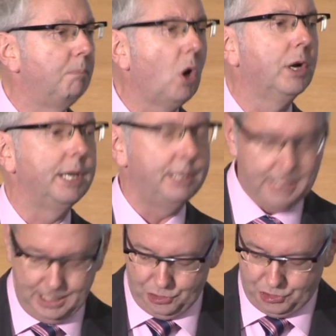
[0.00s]
market
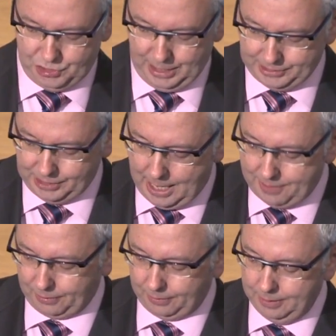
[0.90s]
niche is another.